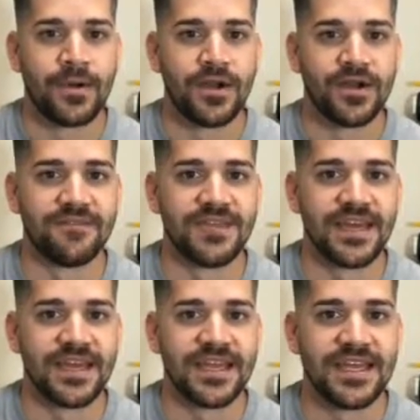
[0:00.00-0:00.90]
part of
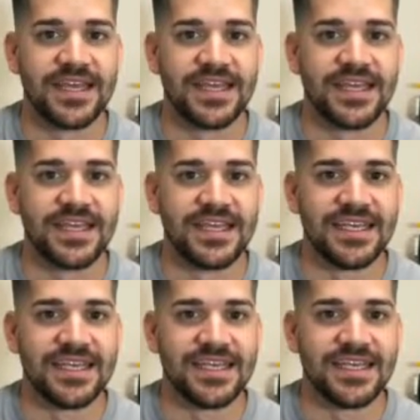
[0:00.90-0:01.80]
that,
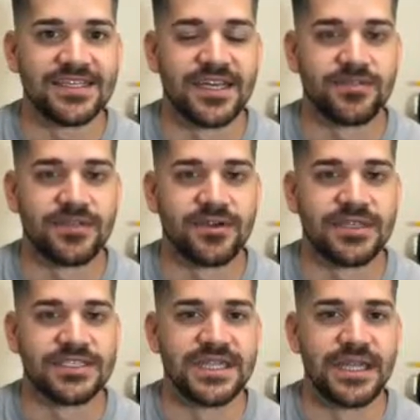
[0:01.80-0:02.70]
he ends up
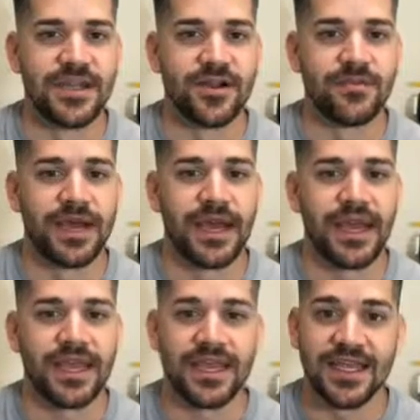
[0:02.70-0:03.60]
growing his hair
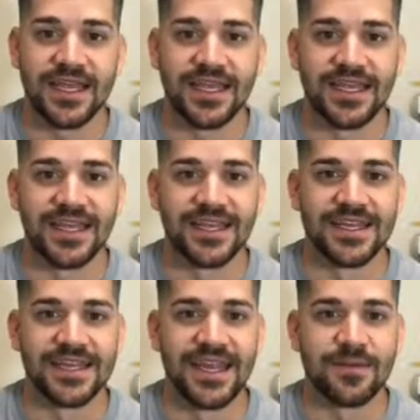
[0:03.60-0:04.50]
back
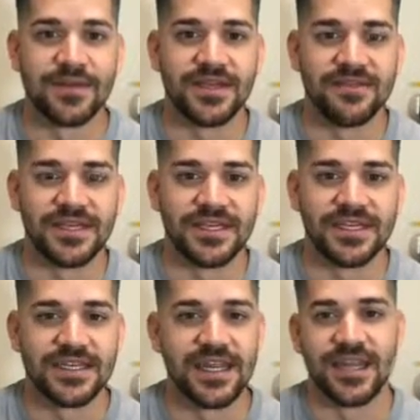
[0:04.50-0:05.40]
in captivity.
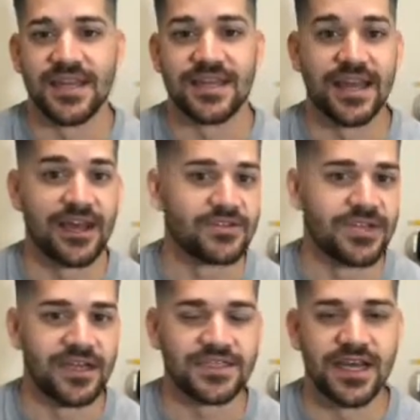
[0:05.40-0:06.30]
They had
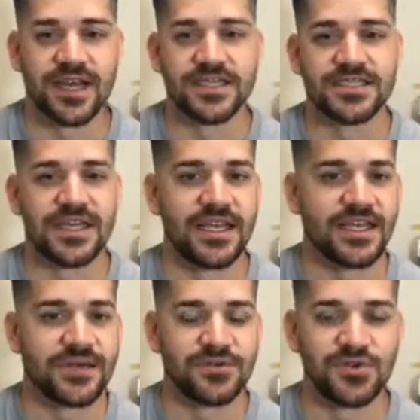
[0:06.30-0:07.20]
gouged out his eyes, take
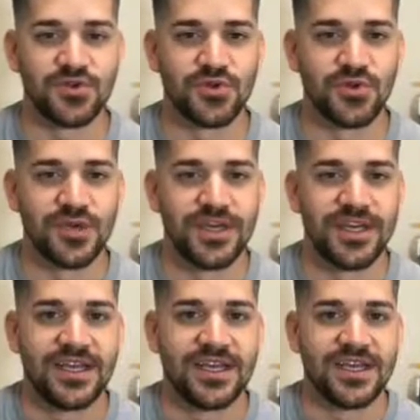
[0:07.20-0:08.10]
him to
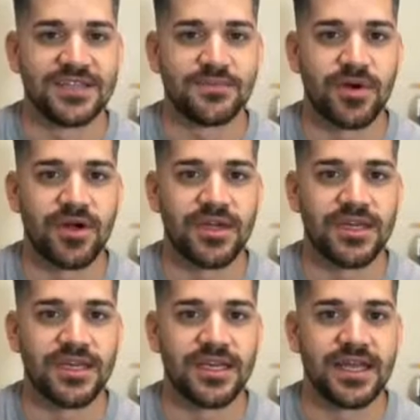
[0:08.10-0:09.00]
this
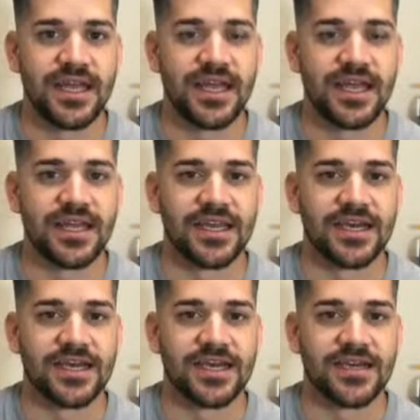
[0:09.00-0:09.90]
party, and
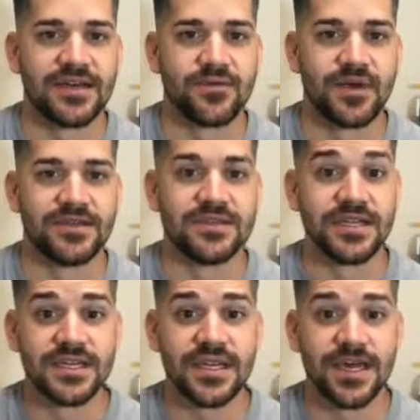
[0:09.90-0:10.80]
uh, while he's
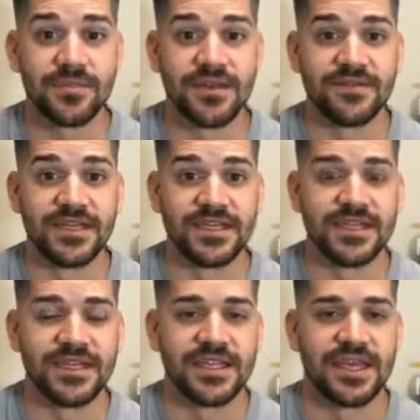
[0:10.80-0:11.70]
in captivity,
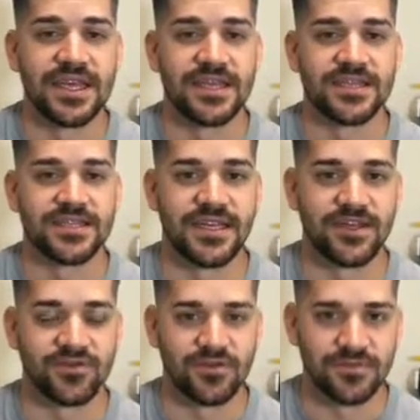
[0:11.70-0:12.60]
they, his
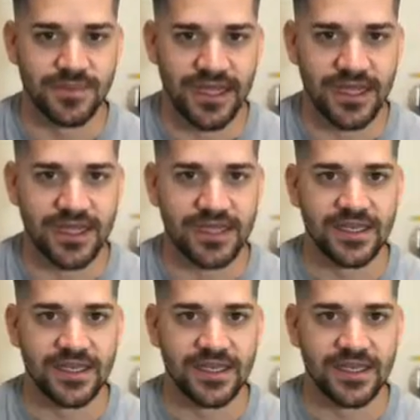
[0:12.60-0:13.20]
hair grows back.